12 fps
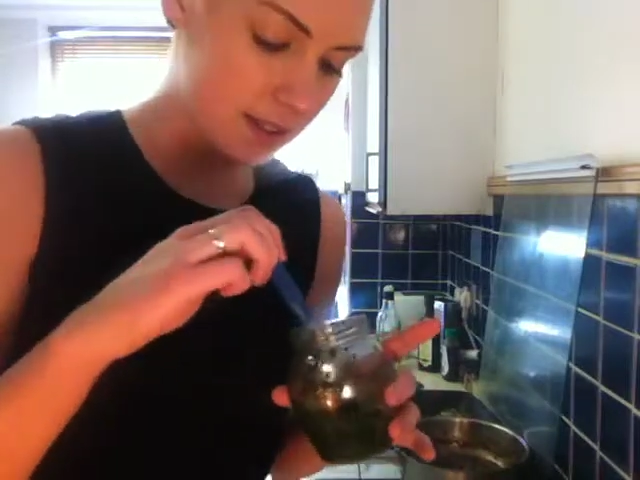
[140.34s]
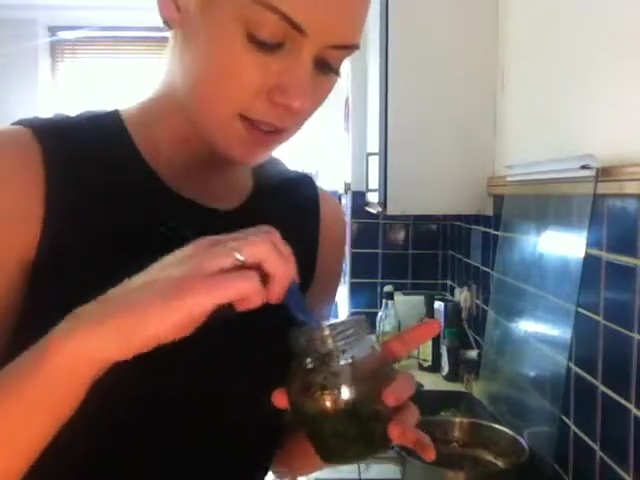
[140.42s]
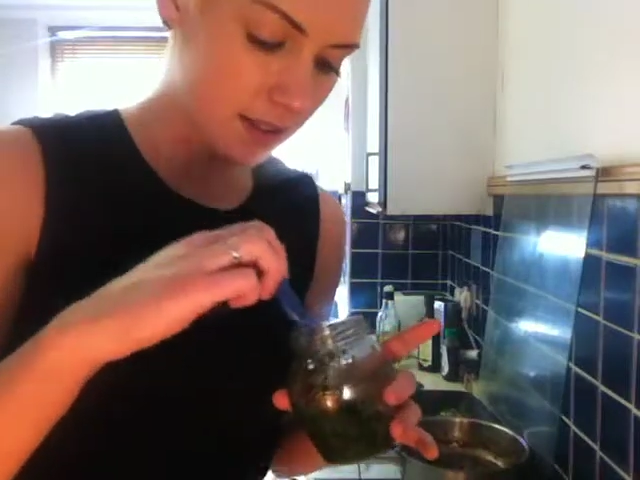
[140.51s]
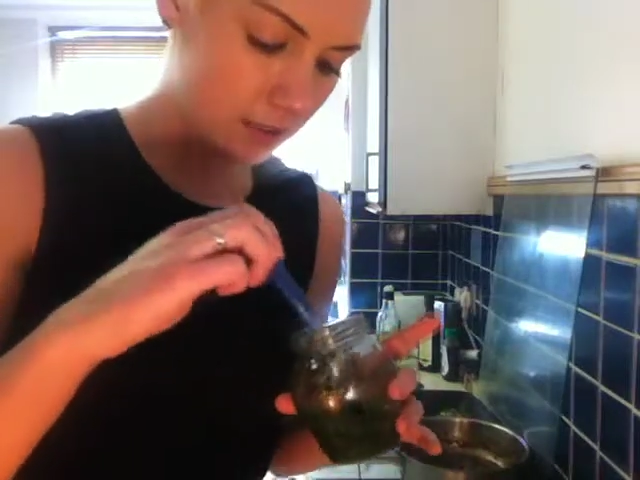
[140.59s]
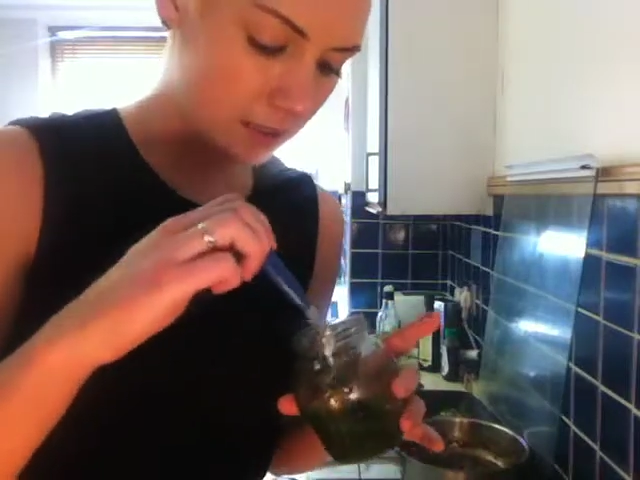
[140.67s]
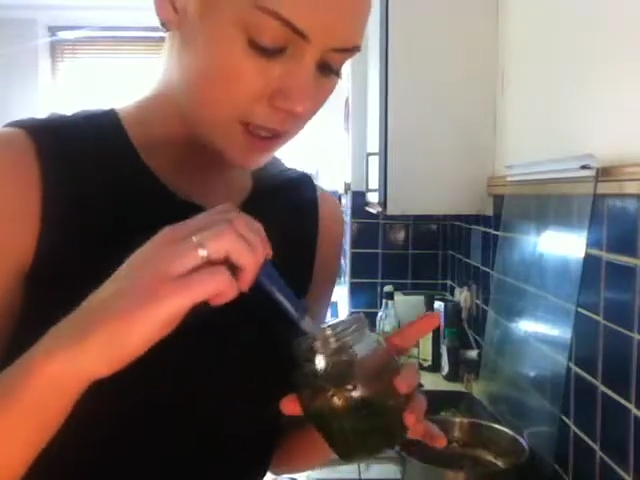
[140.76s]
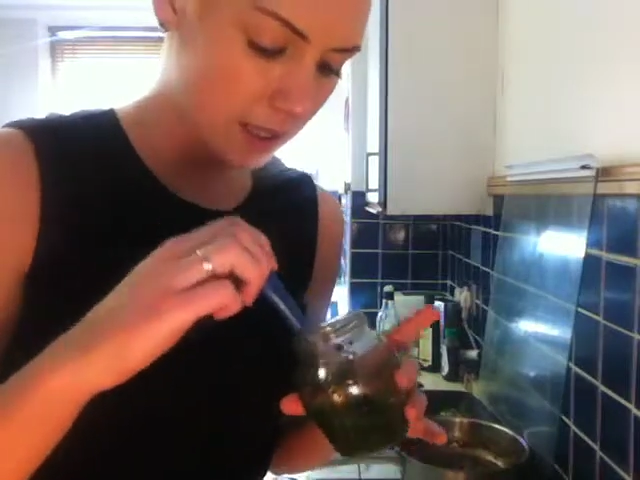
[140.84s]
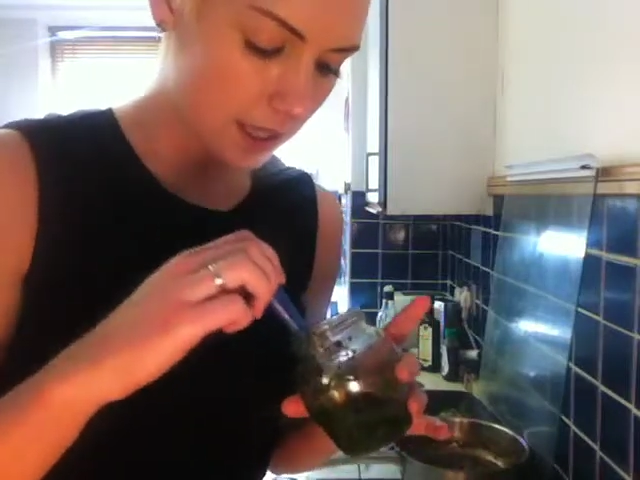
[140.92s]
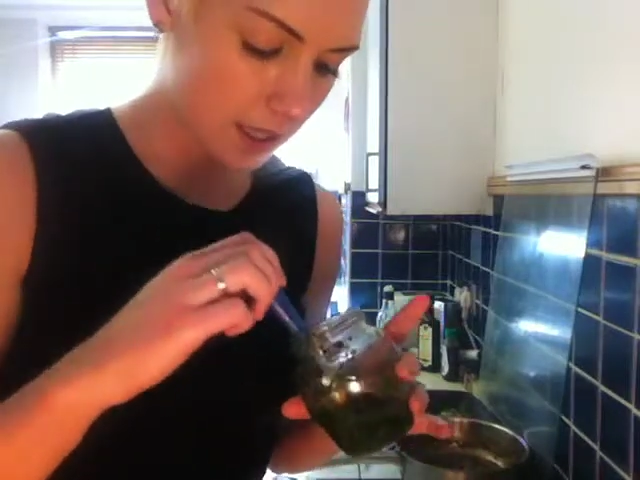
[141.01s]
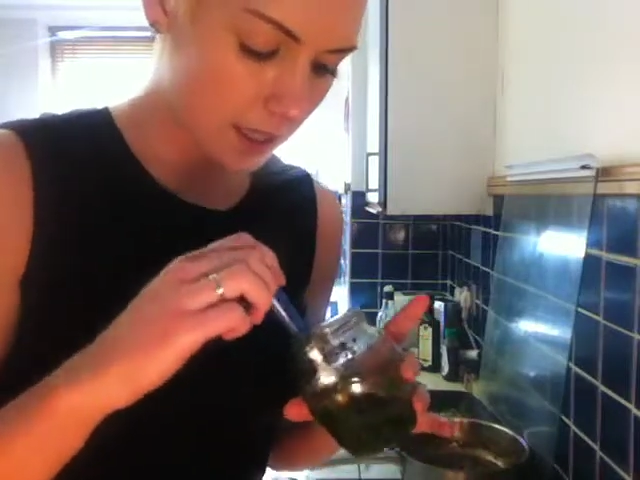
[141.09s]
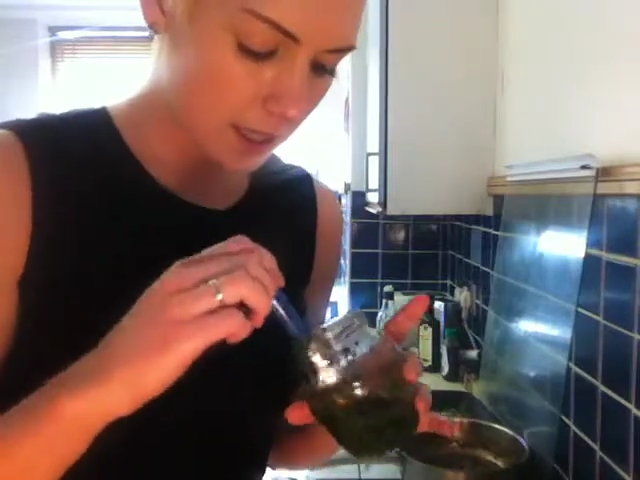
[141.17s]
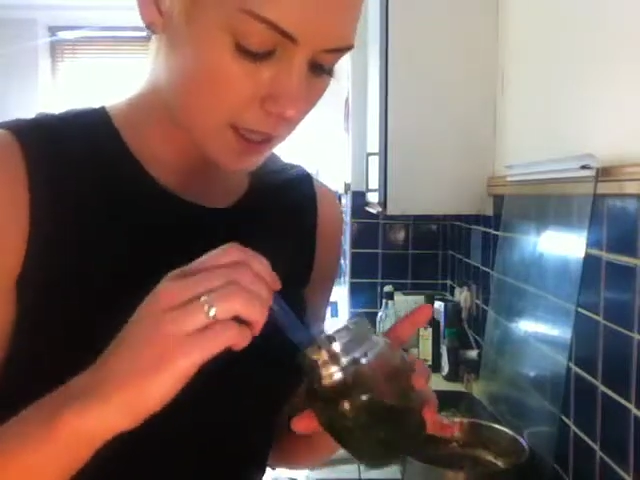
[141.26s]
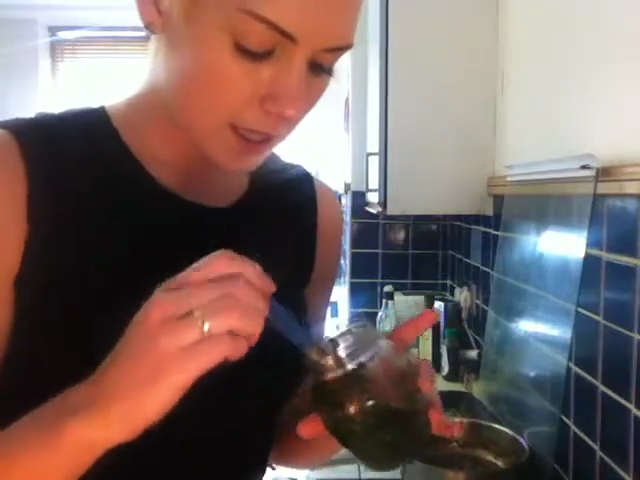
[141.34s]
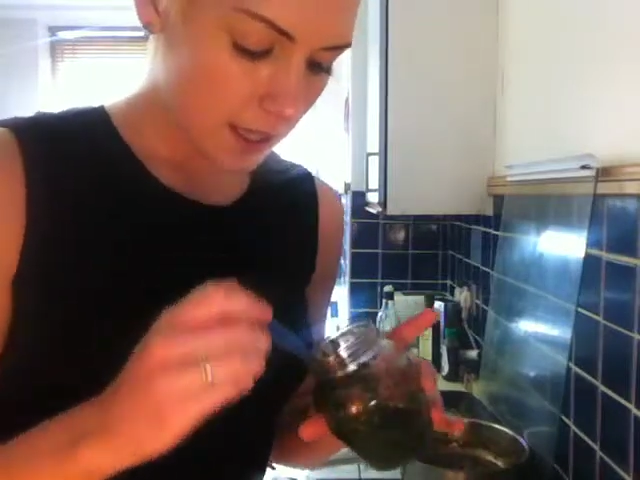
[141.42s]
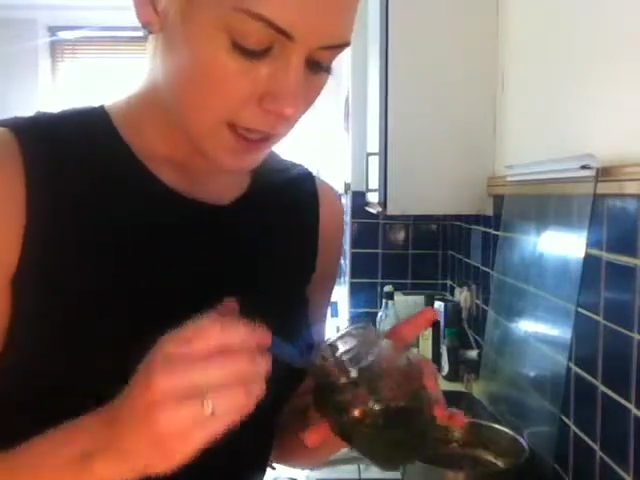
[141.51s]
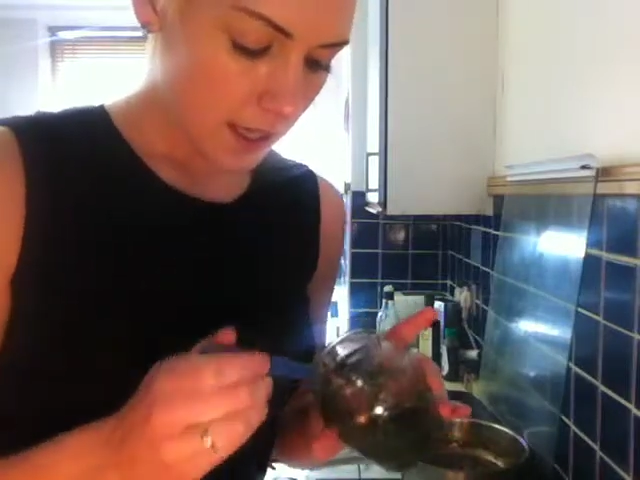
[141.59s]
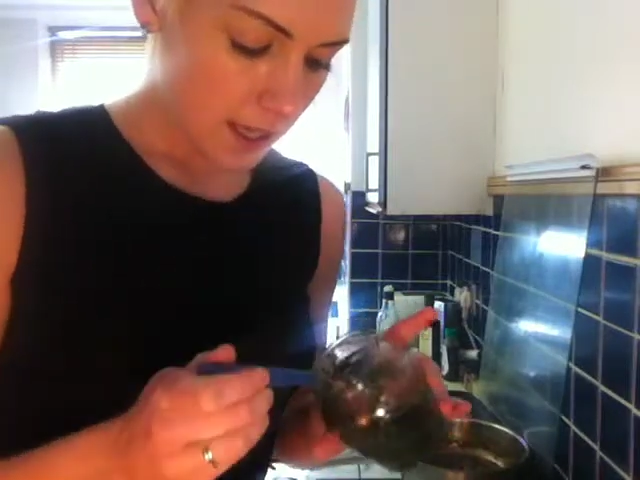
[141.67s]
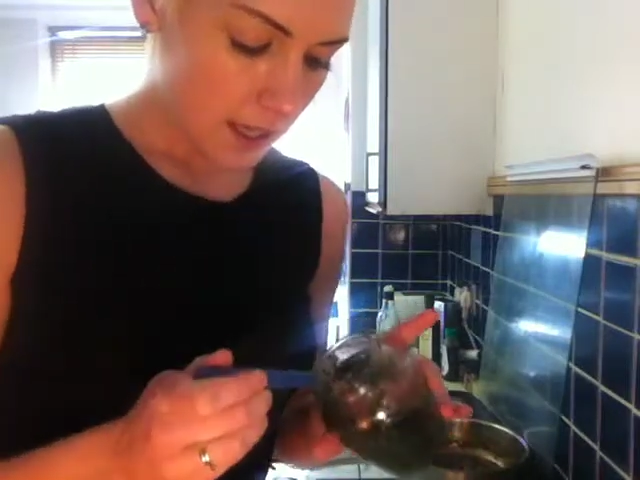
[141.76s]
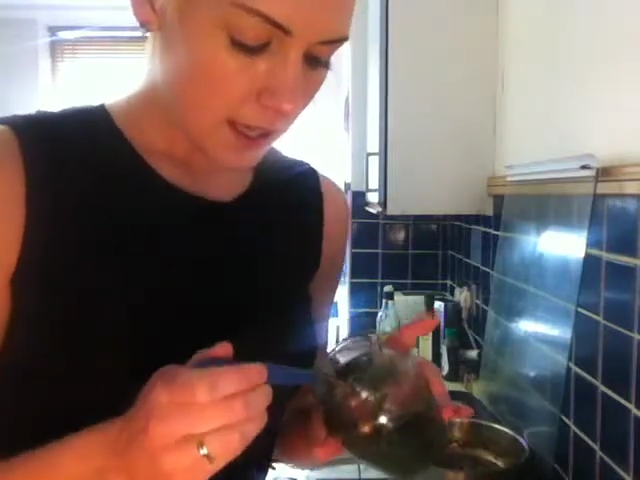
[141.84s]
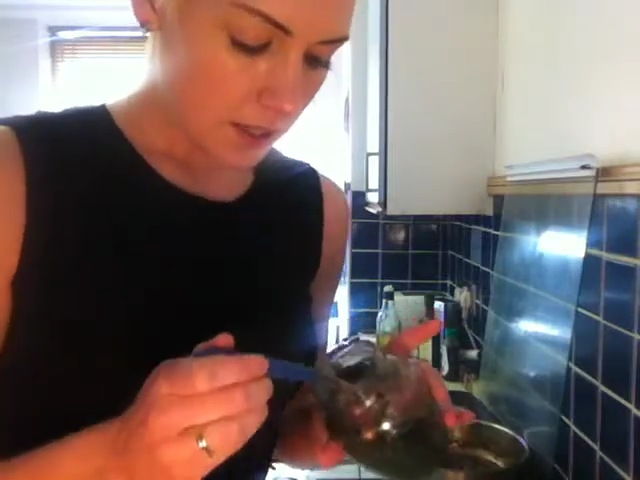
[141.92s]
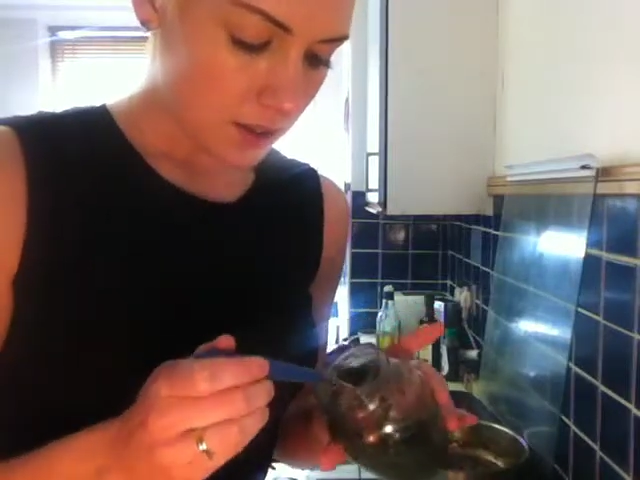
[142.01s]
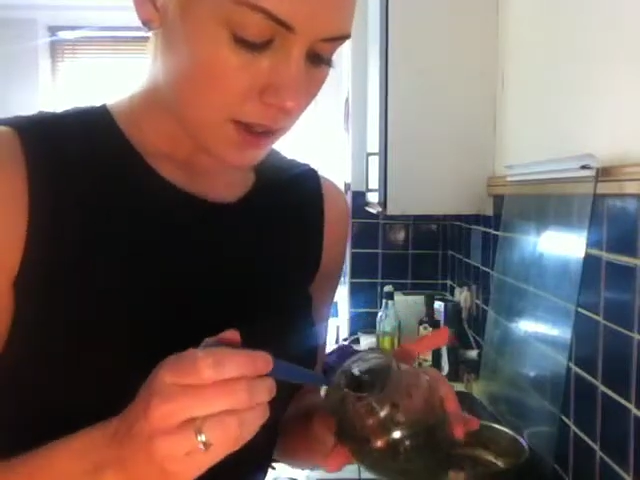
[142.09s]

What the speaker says: the start of the week and